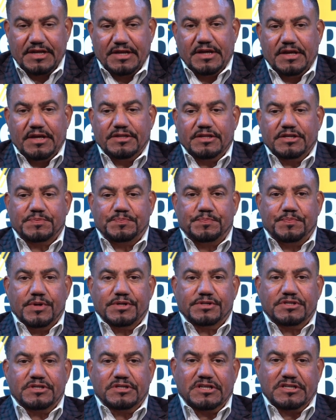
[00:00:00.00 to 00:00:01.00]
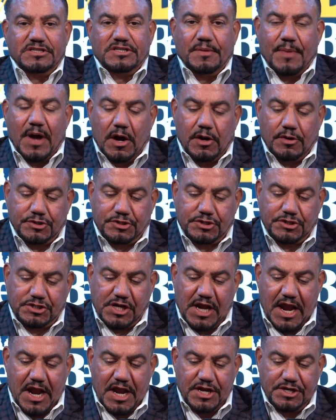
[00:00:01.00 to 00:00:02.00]
This business is about
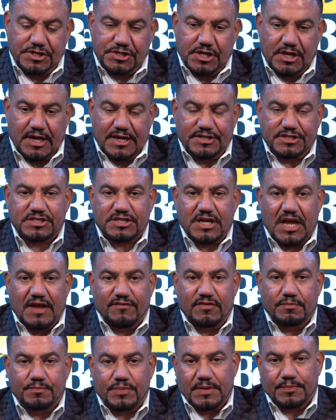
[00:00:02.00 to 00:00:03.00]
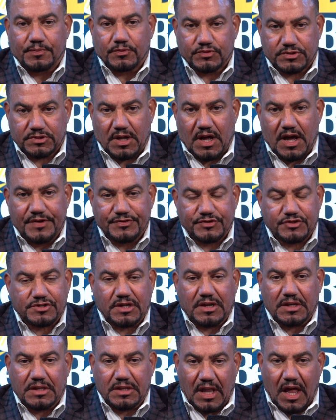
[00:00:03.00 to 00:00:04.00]
changing and saving people's lives.
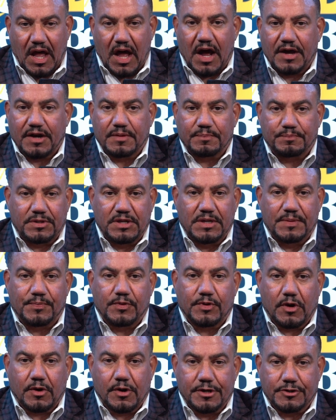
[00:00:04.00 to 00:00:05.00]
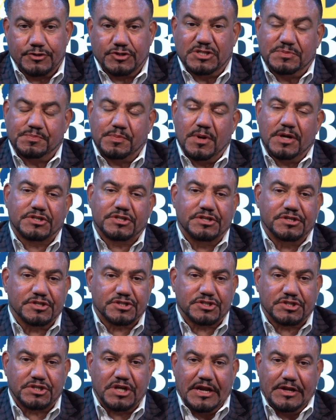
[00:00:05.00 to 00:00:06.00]
There's a lot of people in our industry, especially in the
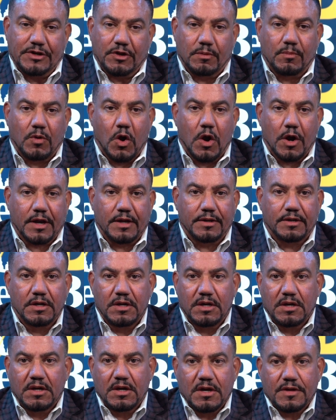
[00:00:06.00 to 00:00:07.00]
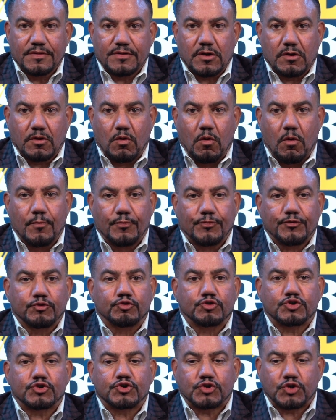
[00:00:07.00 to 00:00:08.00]
senior market, that are going through
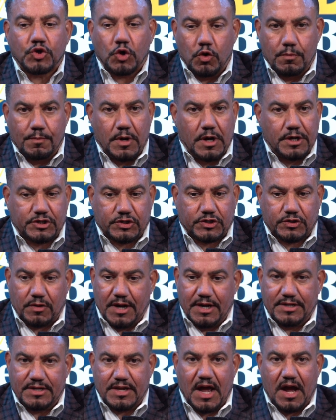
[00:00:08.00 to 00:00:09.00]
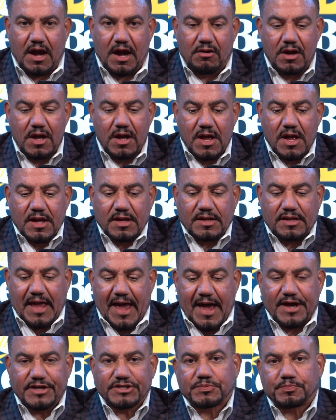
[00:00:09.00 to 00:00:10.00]
so much right now.
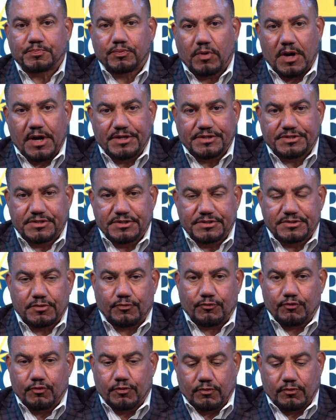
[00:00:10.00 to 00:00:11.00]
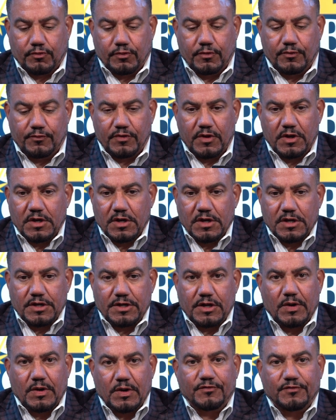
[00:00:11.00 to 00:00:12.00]
Gas prices are through the roof.
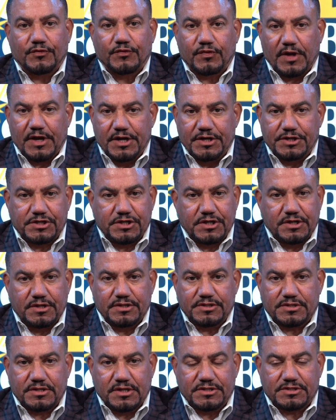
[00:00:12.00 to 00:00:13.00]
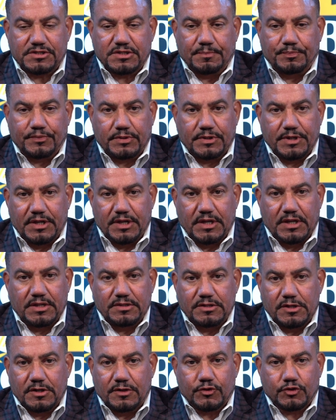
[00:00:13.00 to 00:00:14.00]
Inflation is
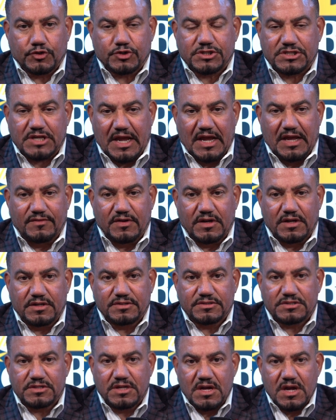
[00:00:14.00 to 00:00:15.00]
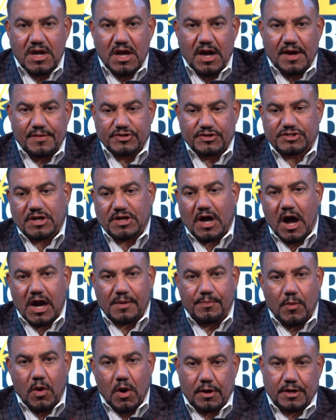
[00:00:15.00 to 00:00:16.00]
depleting, their savings. The
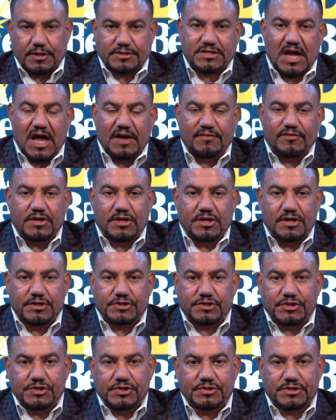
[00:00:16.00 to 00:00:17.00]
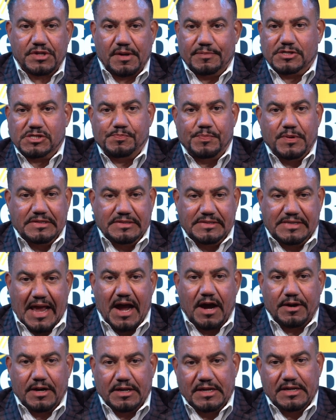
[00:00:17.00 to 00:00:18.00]
stock market's having issues. It's been
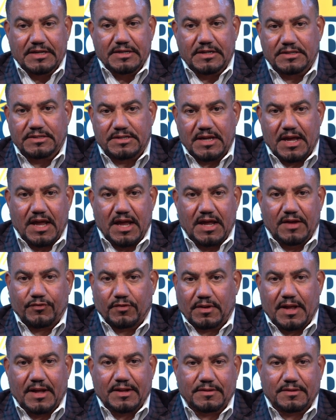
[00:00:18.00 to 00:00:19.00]
down again today for like the